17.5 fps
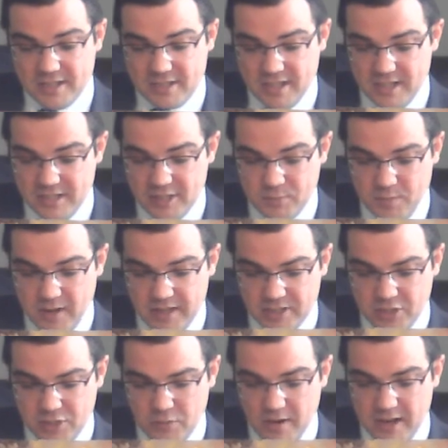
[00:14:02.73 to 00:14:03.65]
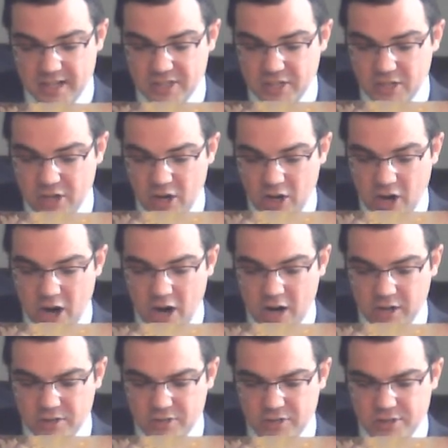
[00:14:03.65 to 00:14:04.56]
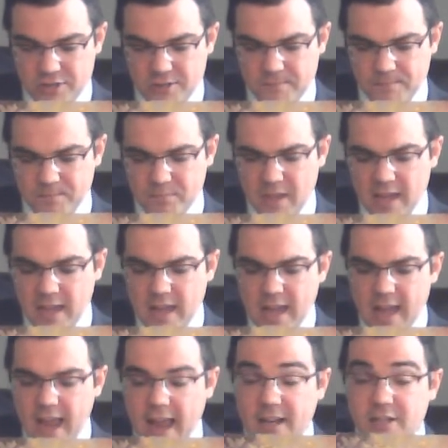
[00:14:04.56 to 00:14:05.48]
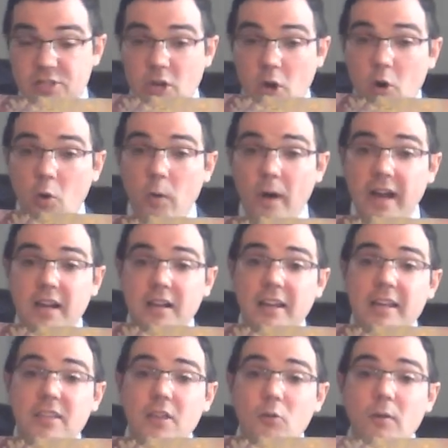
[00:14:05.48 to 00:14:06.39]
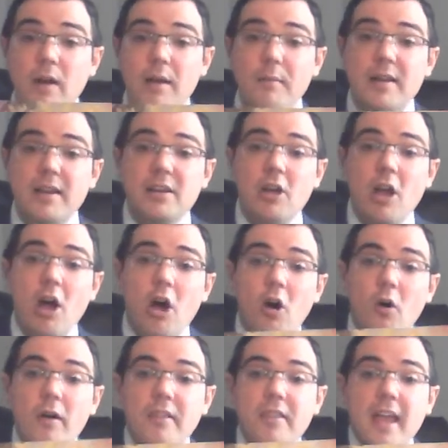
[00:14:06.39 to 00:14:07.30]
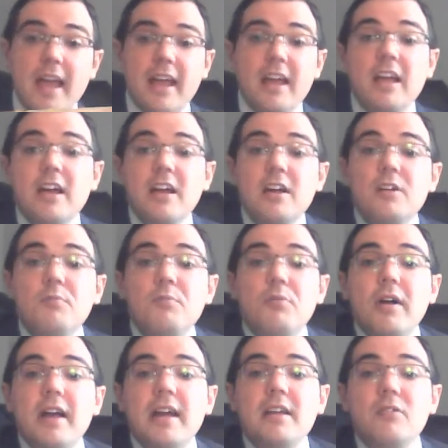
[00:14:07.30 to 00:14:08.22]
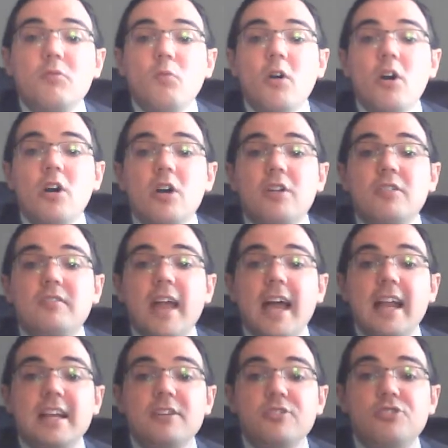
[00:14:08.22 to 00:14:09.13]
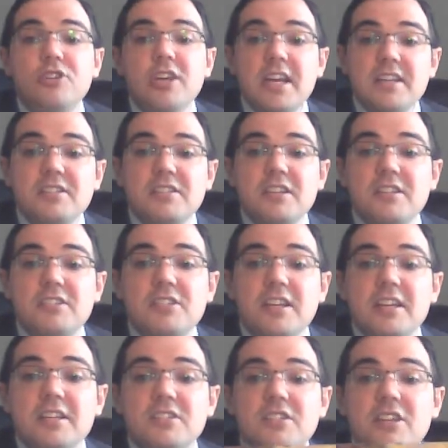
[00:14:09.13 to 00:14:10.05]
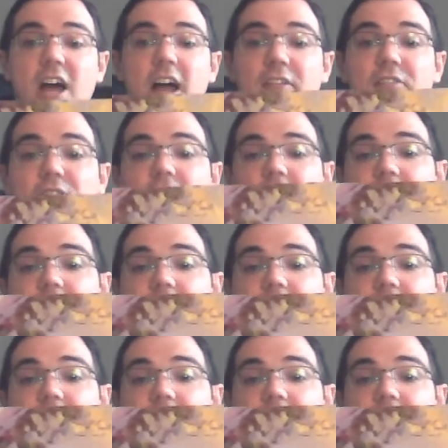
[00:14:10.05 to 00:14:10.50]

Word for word: as he speaks to us in our hearts. And so quickly the women go and they bring word that Jesus is not